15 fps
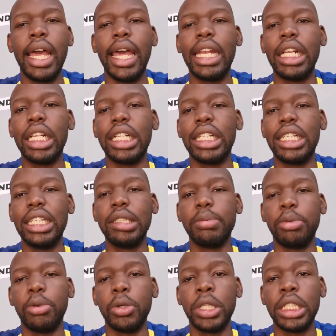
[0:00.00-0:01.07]
Had it at
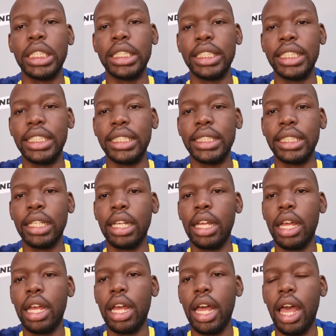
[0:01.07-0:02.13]
least broken these,
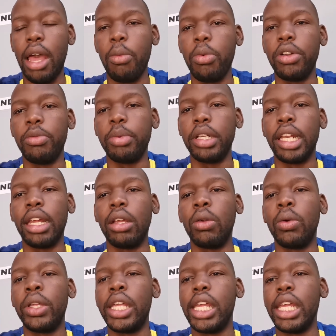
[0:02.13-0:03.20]
I would have been
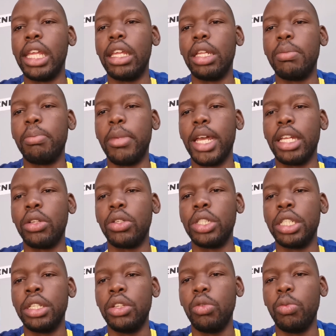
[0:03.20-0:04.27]
like, okay, it might
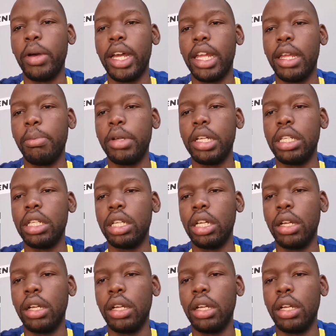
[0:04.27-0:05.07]
continue buying, but